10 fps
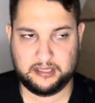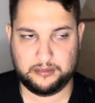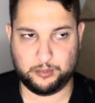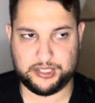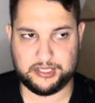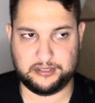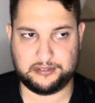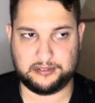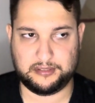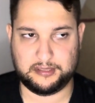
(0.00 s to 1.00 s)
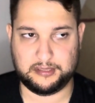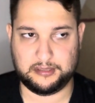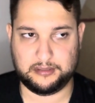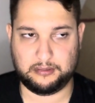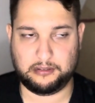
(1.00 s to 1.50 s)
which is
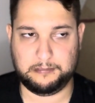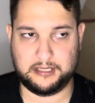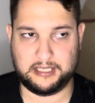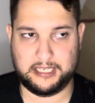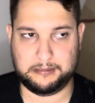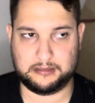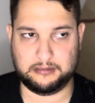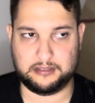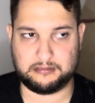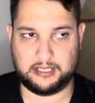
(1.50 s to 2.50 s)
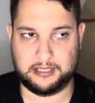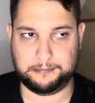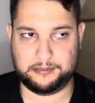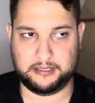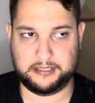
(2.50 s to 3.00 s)
not being able to describe
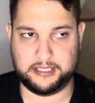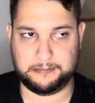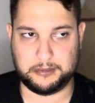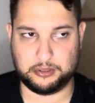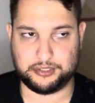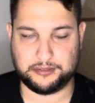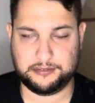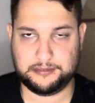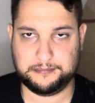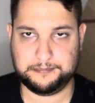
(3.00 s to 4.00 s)
any emotions,